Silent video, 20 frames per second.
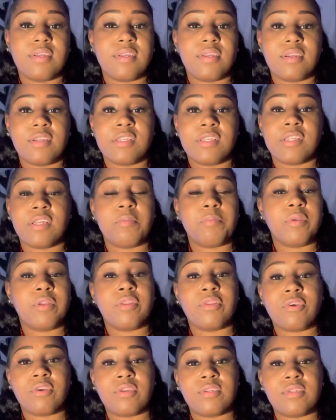is going to be
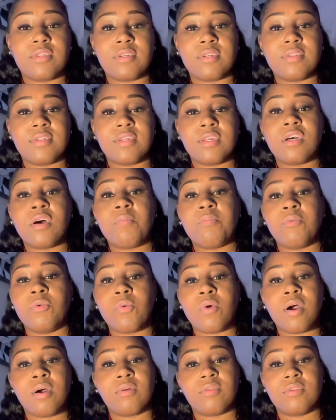there to help you
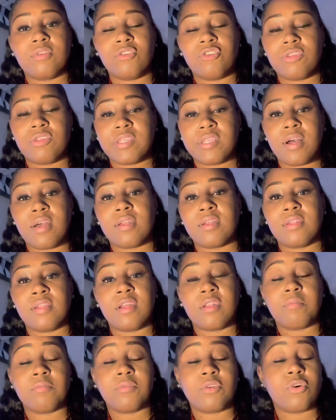out. You just got to
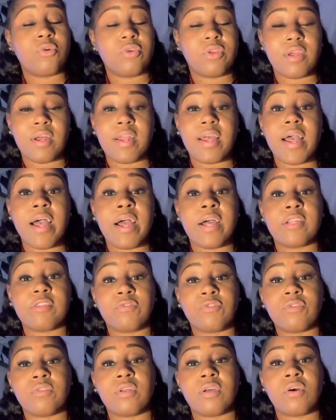let them know. You got to ask
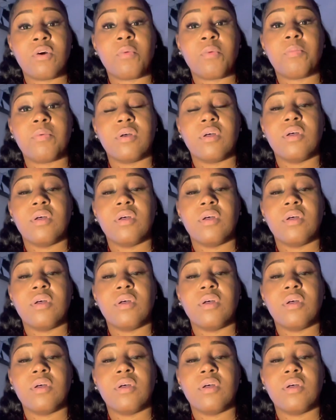for the help.